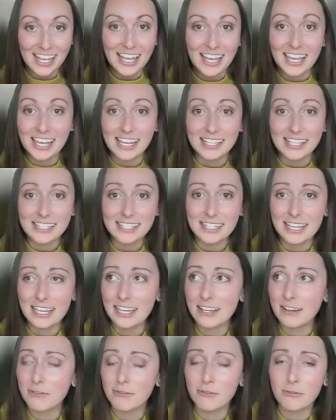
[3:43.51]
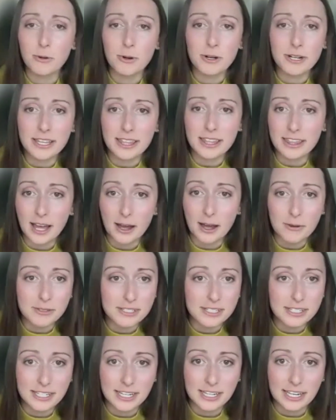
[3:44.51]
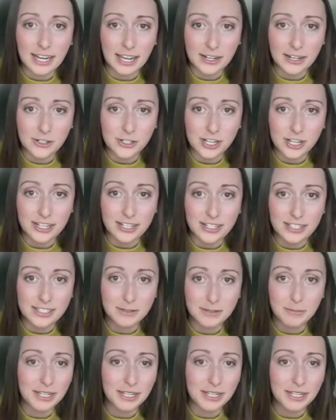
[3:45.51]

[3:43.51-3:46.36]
he has like 40,000 connections